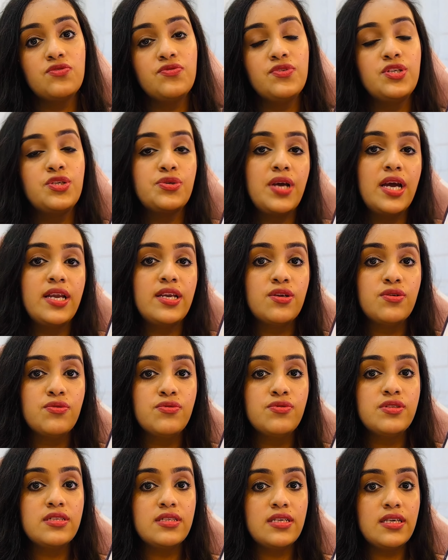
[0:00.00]
which you can
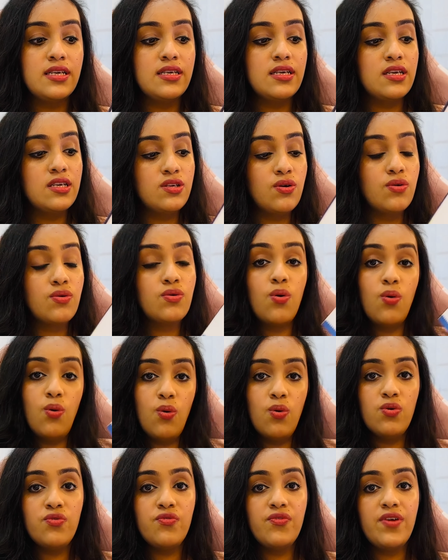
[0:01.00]
use in your
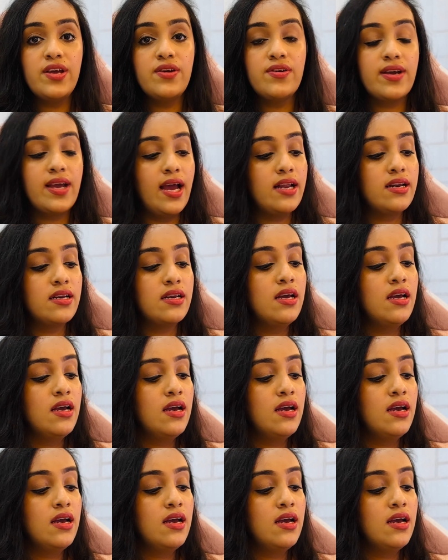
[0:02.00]
own way. You can